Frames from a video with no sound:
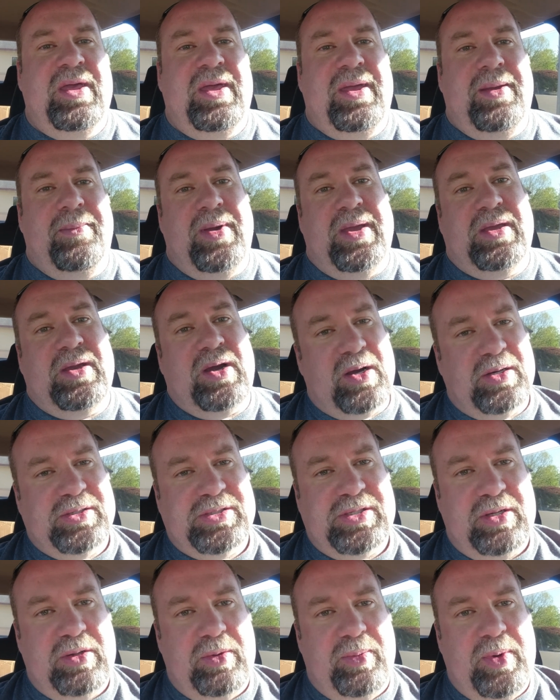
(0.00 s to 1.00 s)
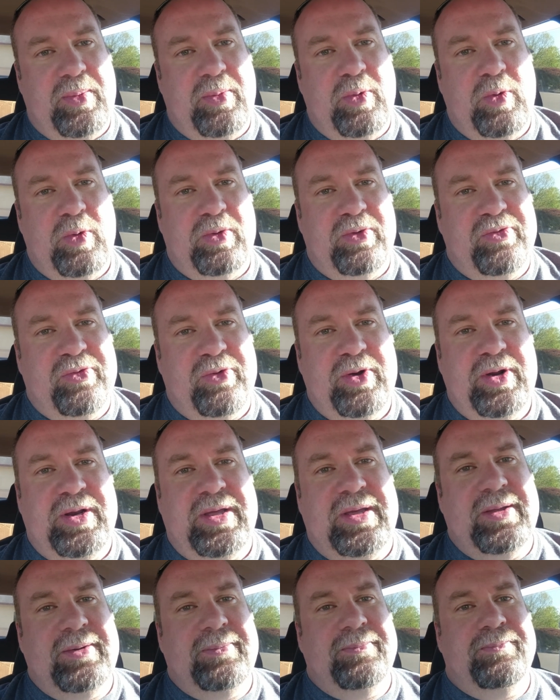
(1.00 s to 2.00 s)
it may cost a little bit more on the
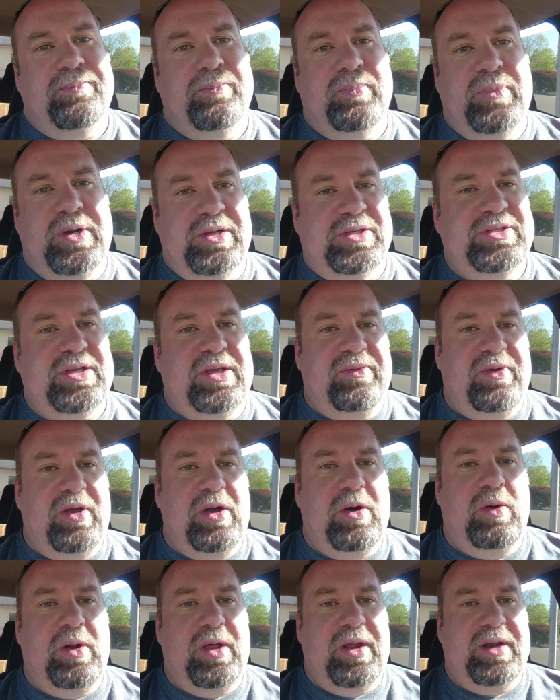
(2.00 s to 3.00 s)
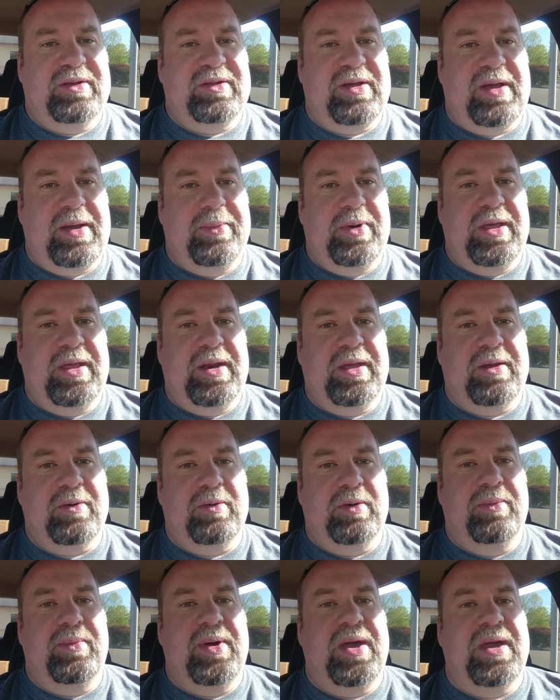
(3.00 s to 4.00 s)
front end, but it'll save you a whole lot of time and
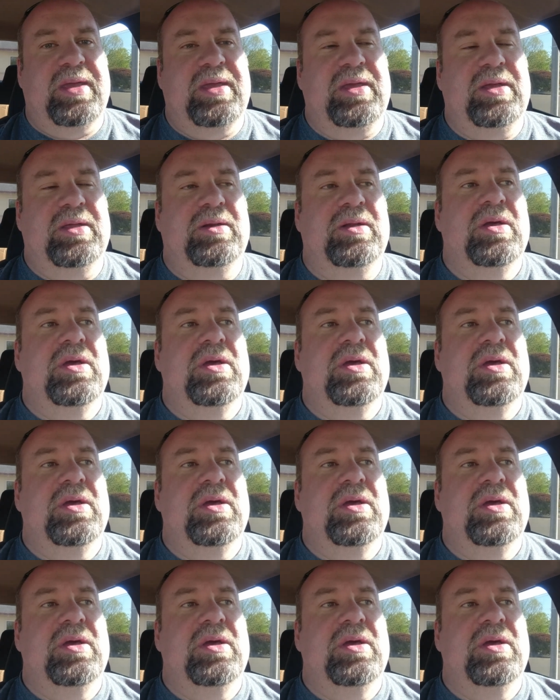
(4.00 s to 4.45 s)
headache on the back end.